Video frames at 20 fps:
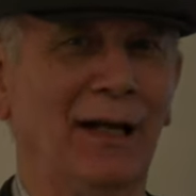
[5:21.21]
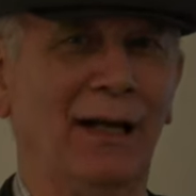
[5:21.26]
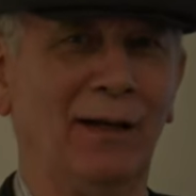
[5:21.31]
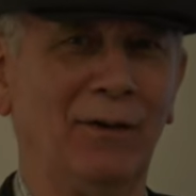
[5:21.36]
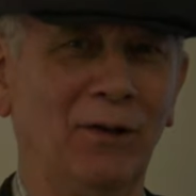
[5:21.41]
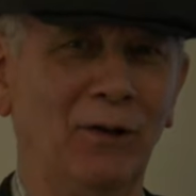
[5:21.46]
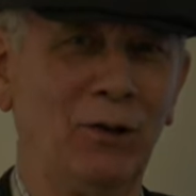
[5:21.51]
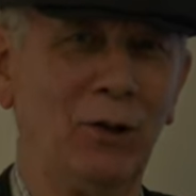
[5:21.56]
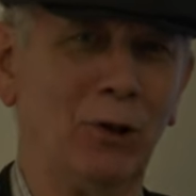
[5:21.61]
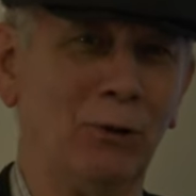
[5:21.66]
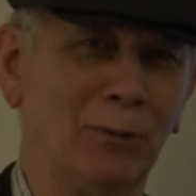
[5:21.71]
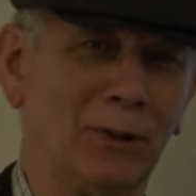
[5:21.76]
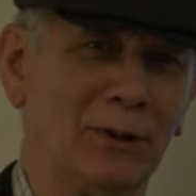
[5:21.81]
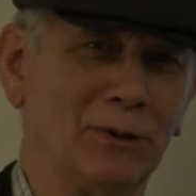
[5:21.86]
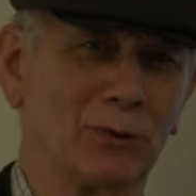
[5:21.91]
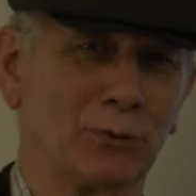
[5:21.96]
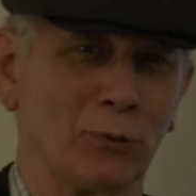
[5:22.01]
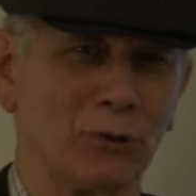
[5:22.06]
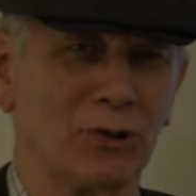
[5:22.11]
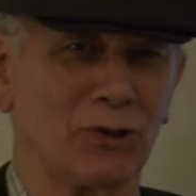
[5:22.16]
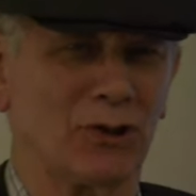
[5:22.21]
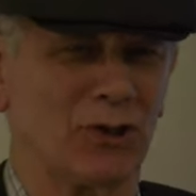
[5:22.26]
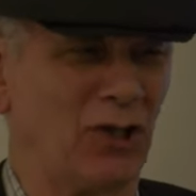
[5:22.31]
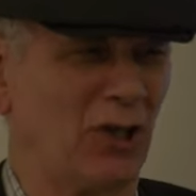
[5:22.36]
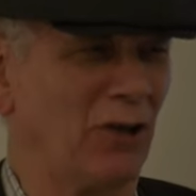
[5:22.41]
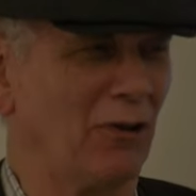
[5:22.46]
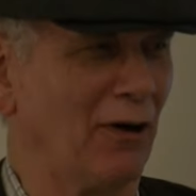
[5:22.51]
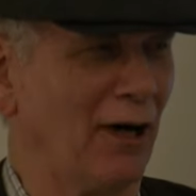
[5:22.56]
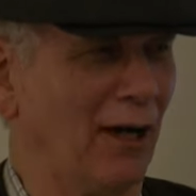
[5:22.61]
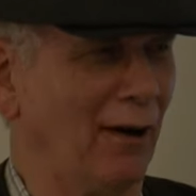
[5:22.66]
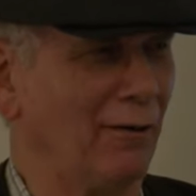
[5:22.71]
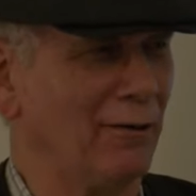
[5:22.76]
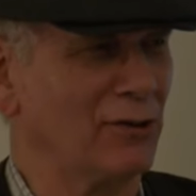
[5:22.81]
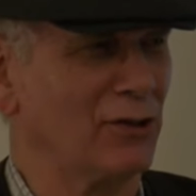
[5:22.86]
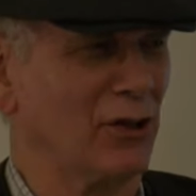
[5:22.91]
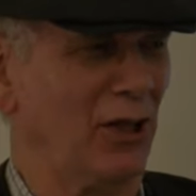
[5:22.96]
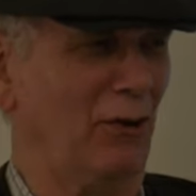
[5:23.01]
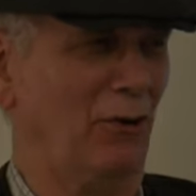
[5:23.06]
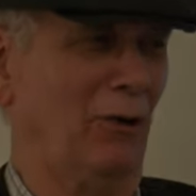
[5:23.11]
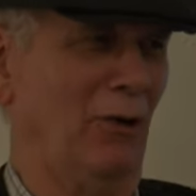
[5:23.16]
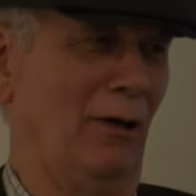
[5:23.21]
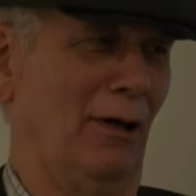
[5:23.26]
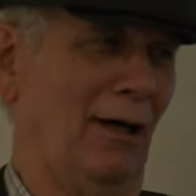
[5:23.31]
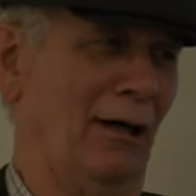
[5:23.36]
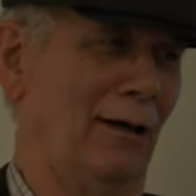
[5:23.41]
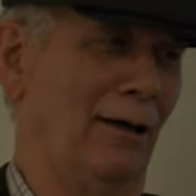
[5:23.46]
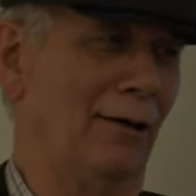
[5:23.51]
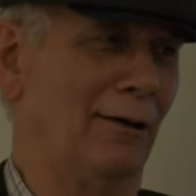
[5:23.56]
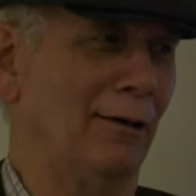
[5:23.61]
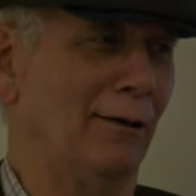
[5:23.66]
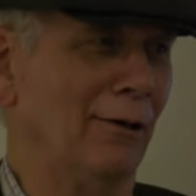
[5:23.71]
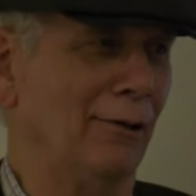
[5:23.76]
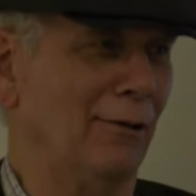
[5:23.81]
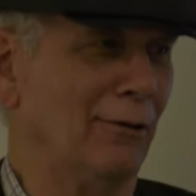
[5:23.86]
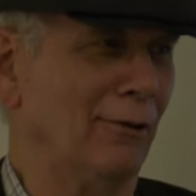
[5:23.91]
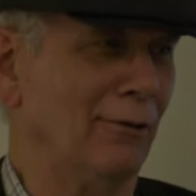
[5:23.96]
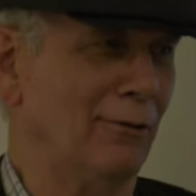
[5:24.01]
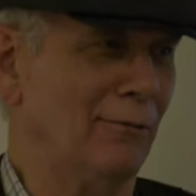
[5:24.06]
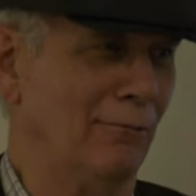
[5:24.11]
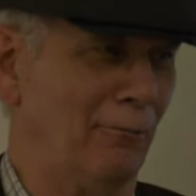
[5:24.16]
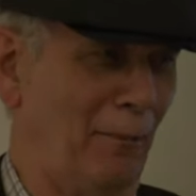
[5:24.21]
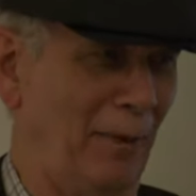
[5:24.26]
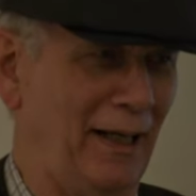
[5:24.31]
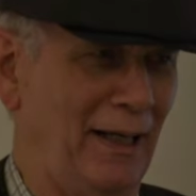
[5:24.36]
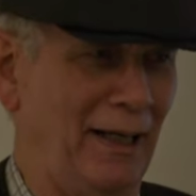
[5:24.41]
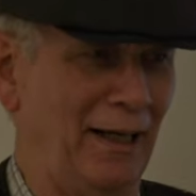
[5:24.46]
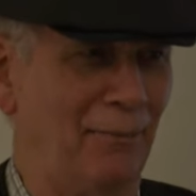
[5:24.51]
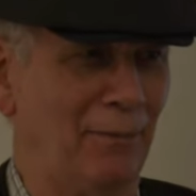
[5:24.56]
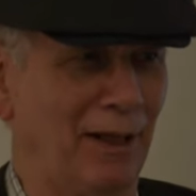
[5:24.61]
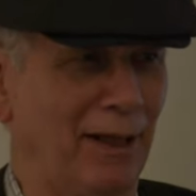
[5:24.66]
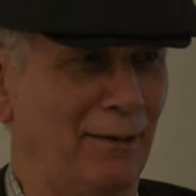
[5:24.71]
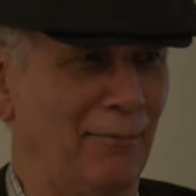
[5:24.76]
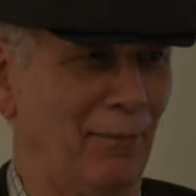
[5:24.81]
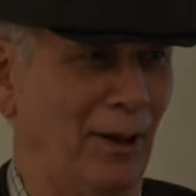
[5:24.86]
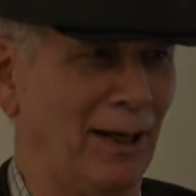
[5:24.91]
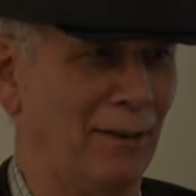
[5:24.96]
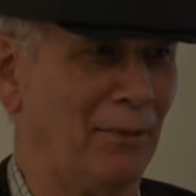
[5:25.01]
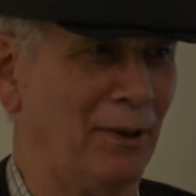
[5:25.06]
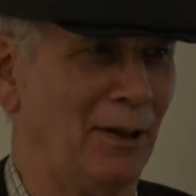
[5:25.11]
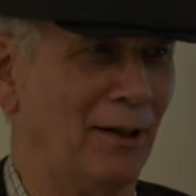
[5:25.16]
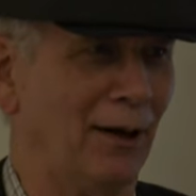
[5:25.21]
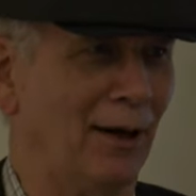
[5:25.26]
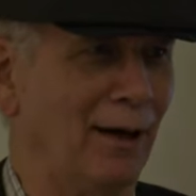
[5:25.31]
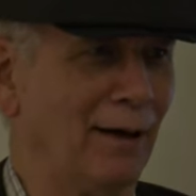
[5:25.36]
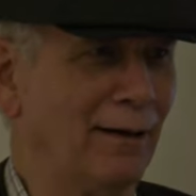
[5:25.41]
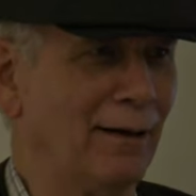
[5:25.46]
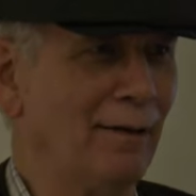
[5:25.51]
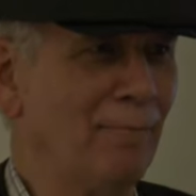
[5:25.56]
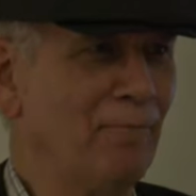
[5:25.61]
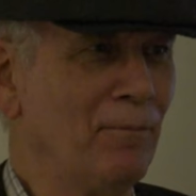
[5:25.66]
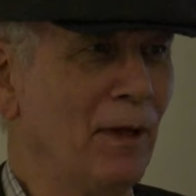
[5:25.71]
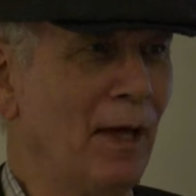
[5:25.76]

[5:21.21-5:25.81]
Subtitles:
And the humans will sit around and say, well, I don't know, maybe, maybe not.